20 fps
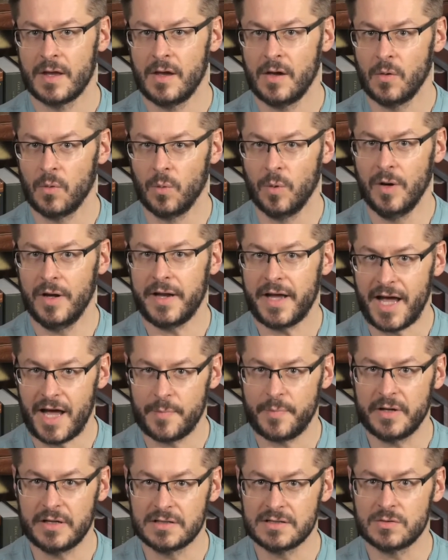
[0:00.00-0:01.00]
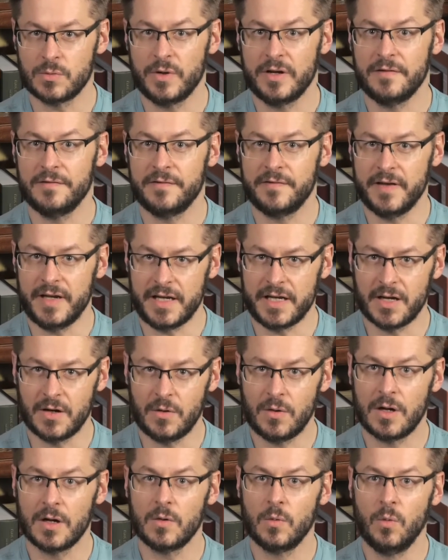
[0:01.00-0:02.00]
What happens when a
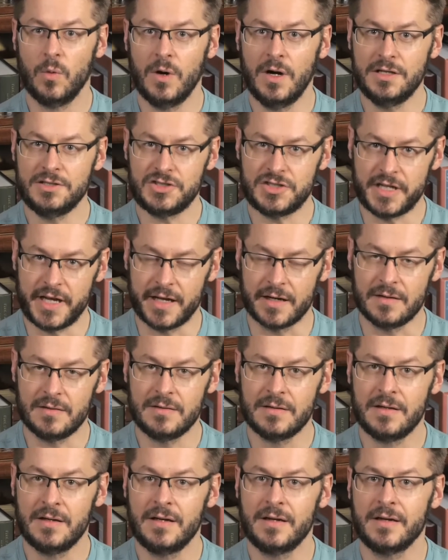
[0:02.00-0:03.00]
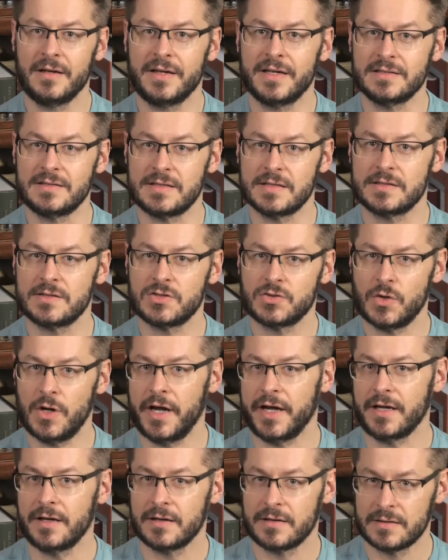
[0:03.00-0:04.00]
video on one channel gets a
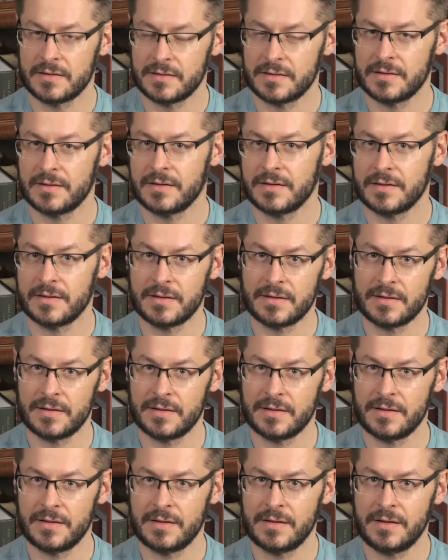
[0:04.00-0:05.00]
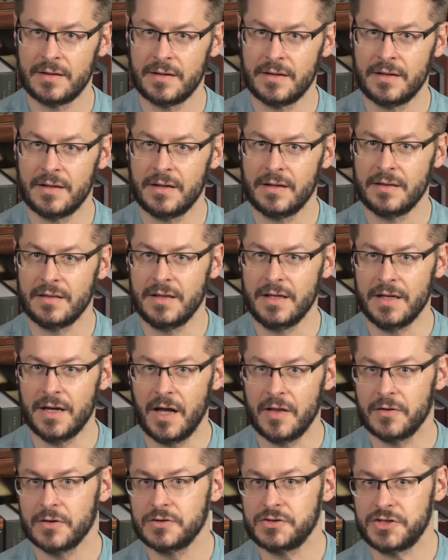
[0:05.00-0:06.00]
strike? The
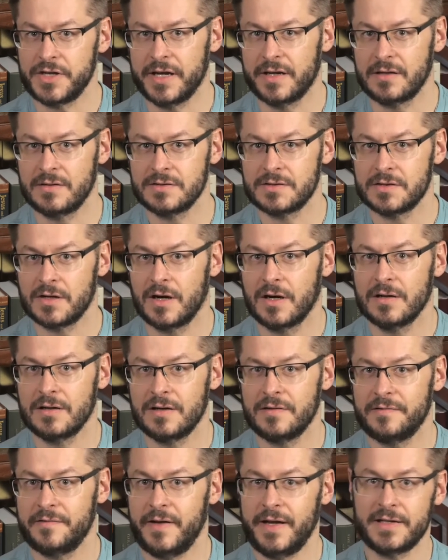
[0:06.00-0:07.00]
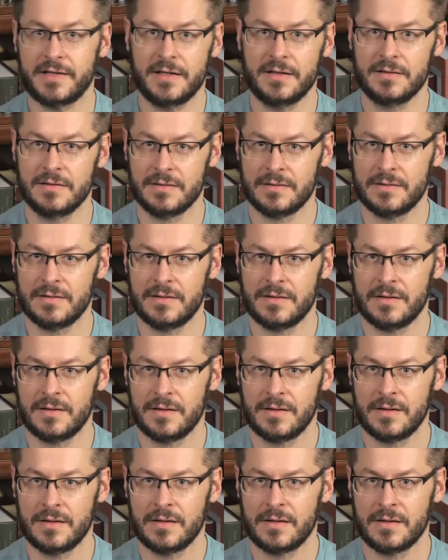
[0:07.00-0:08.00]
other channels aren't affected.
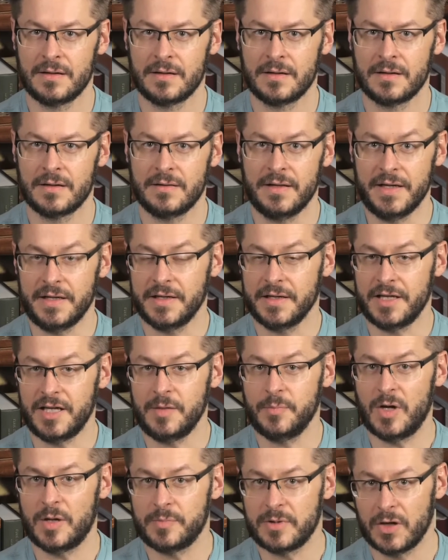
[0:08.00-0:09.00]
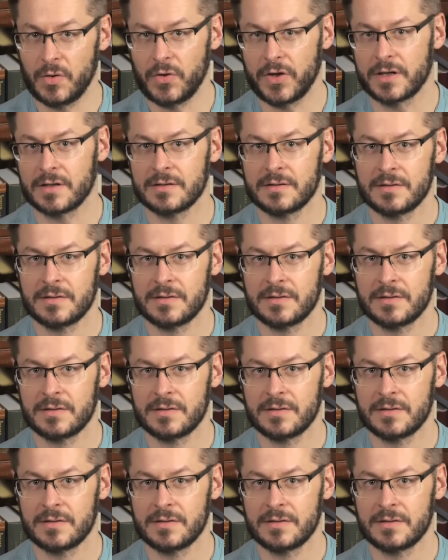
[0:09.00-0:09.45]
They can keep uploading.